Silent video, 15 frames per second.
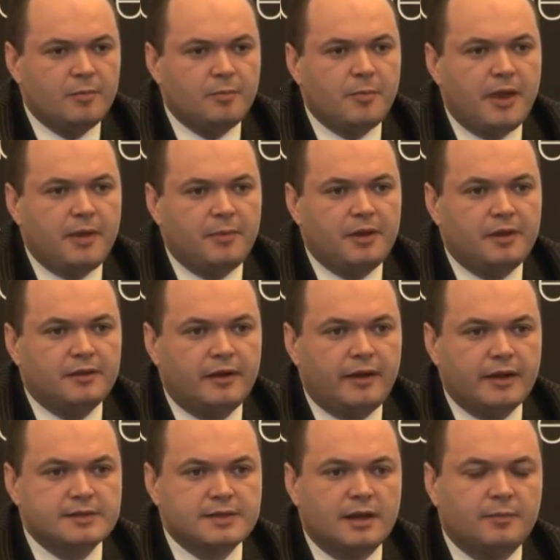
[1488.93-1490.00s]
Maybe in the
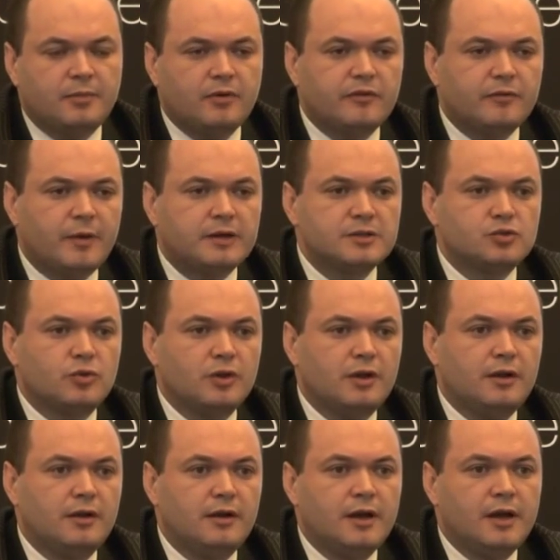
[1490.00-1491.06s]
next couple of months
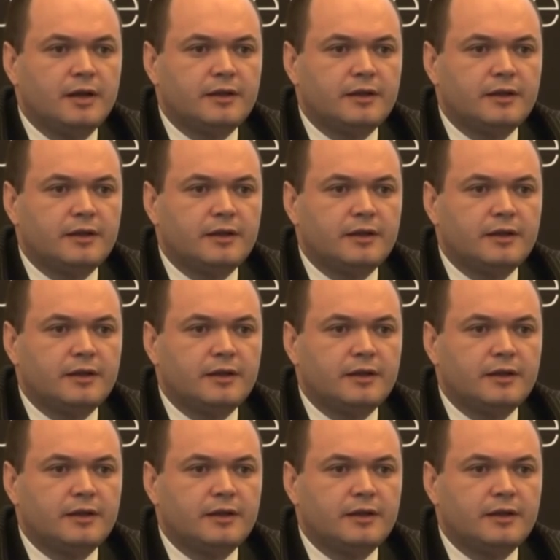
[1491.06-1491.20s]
we'll uh,